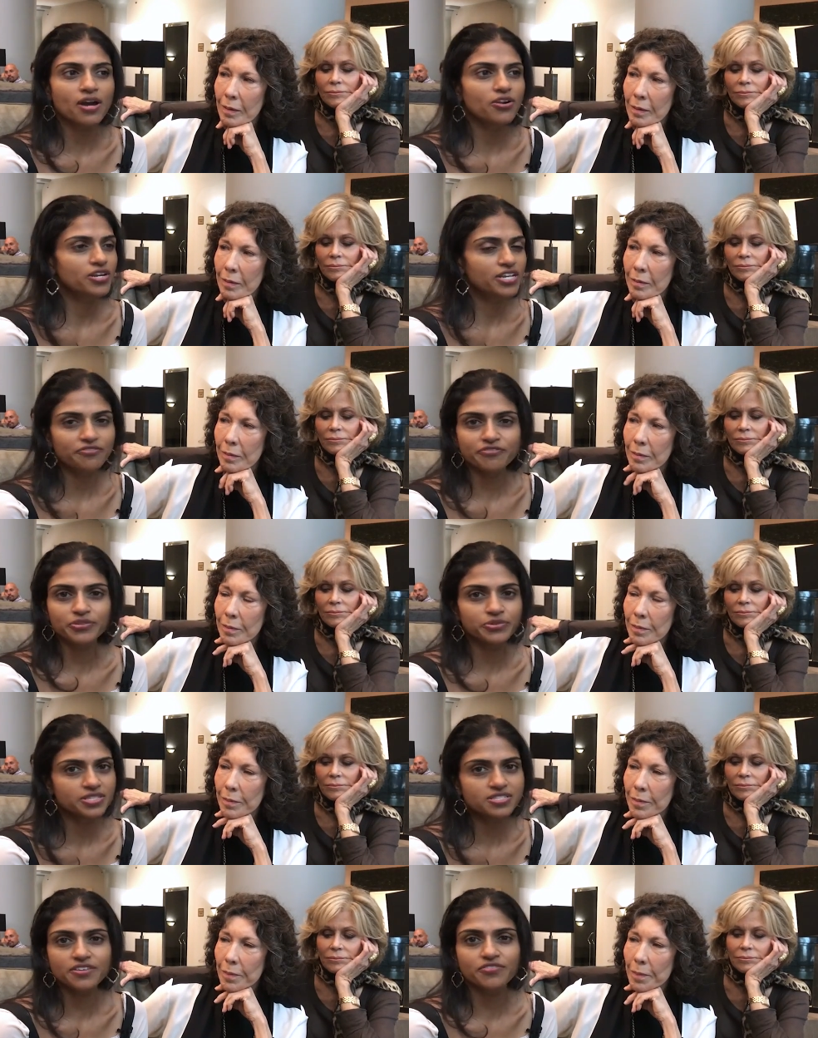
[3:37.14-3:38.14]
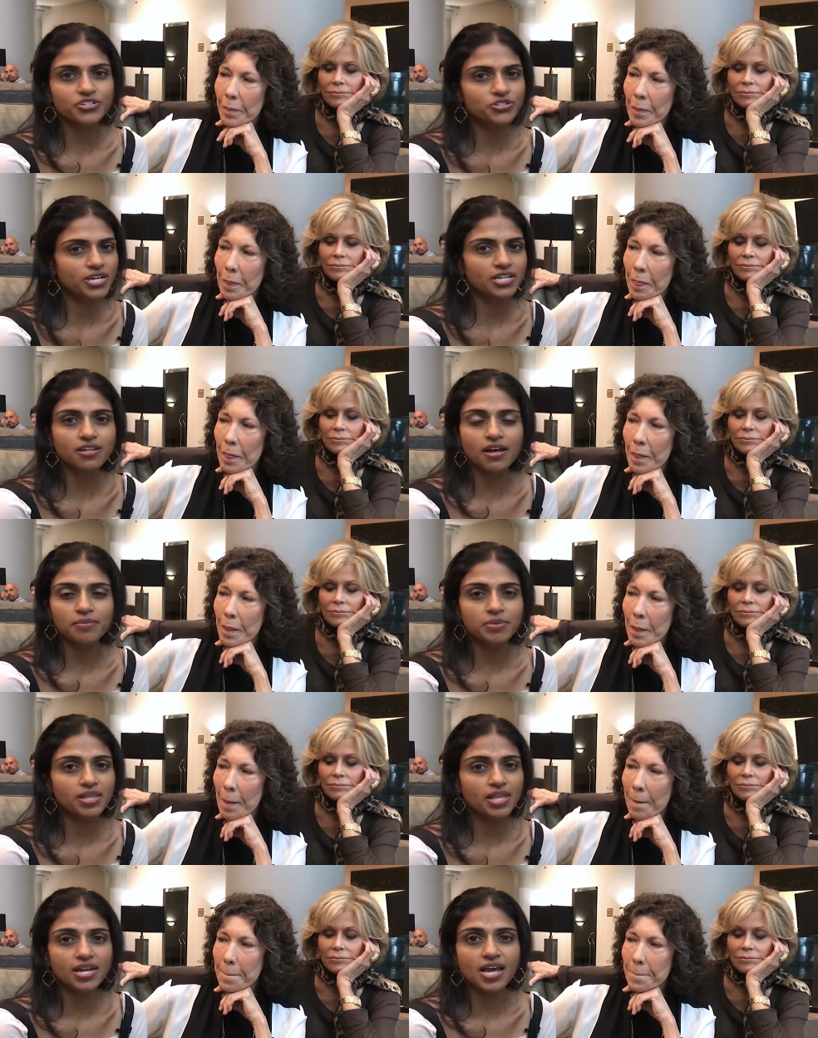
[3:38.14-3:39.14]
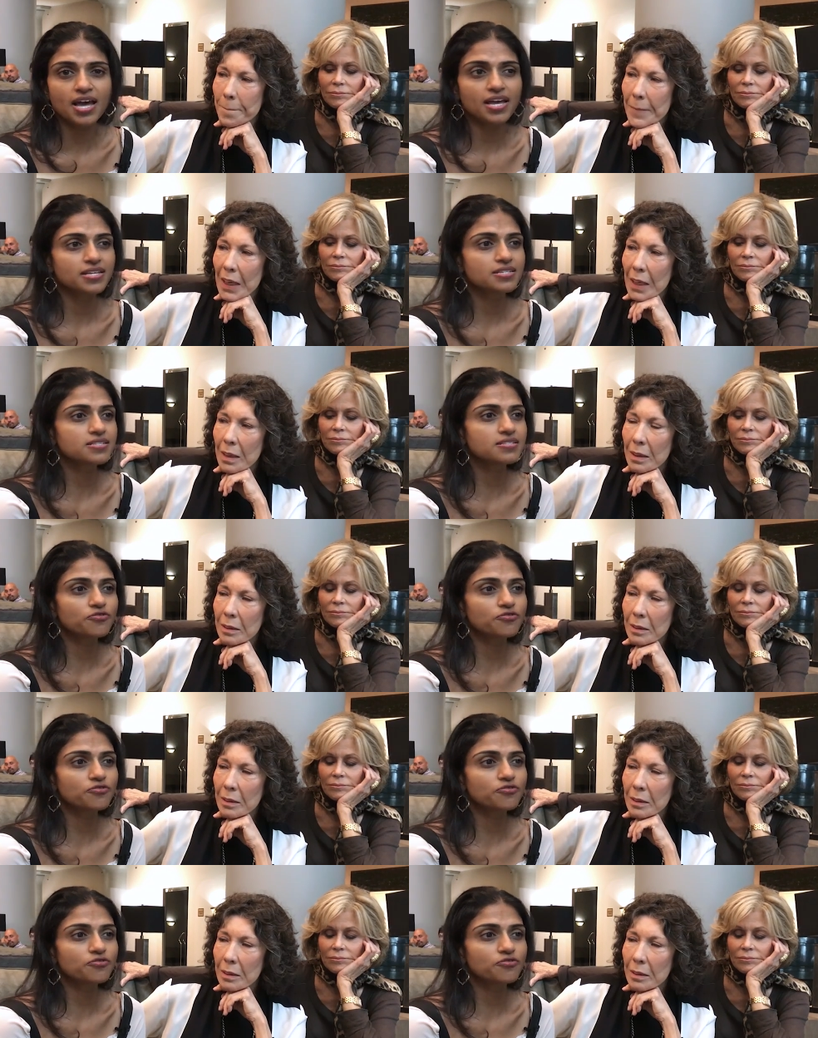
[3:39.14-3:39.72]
Speaker 1: power, and influence of a trade lobby that has,